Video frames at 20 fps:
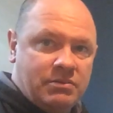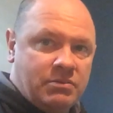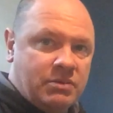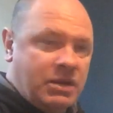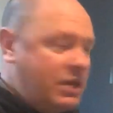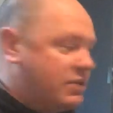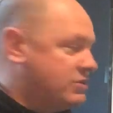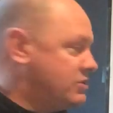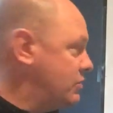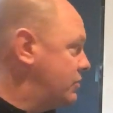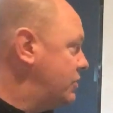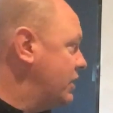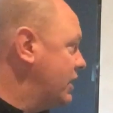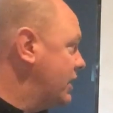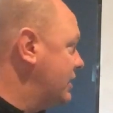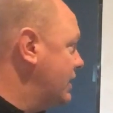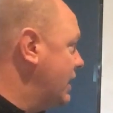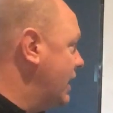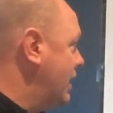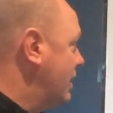Okay? So think
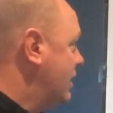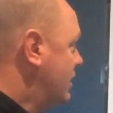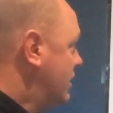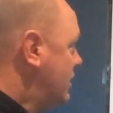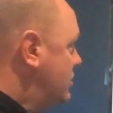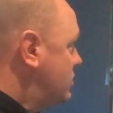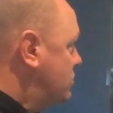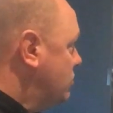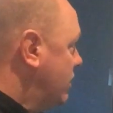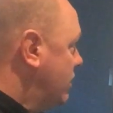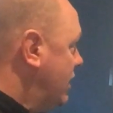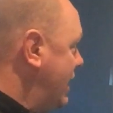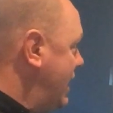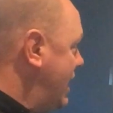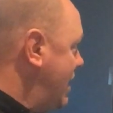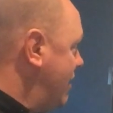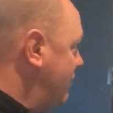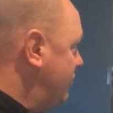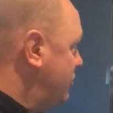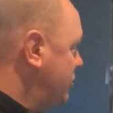of that. So when I
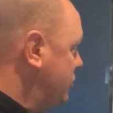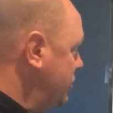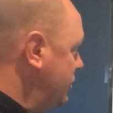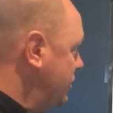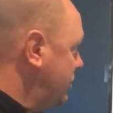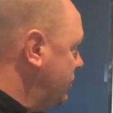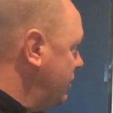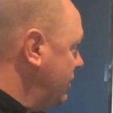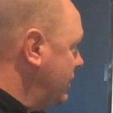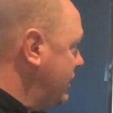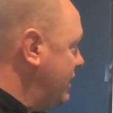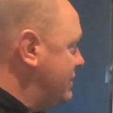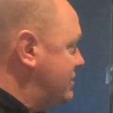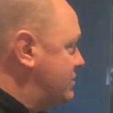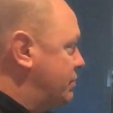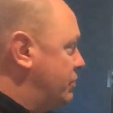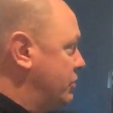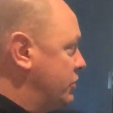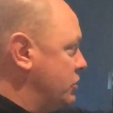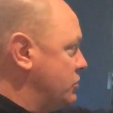have 30 degrees
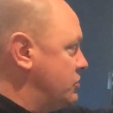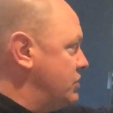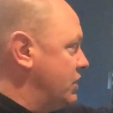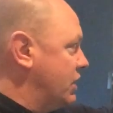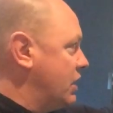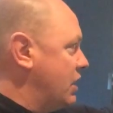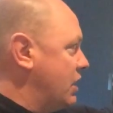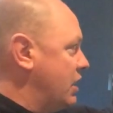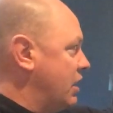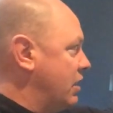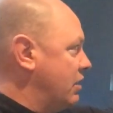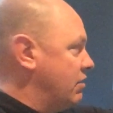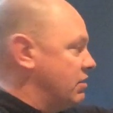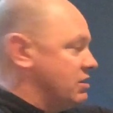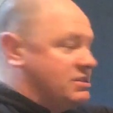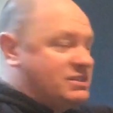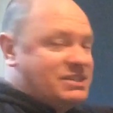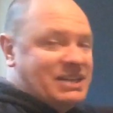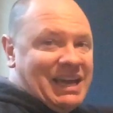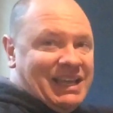producing a
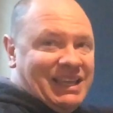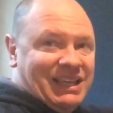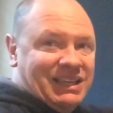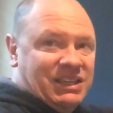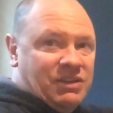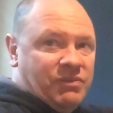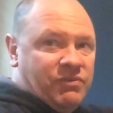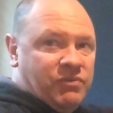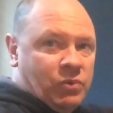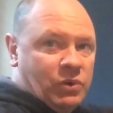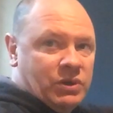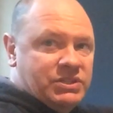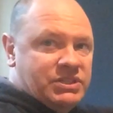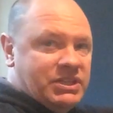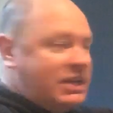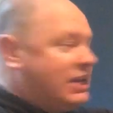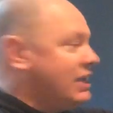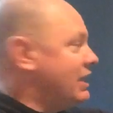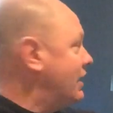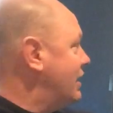side length of
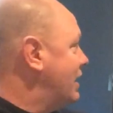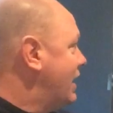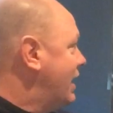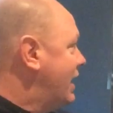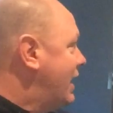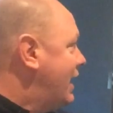14,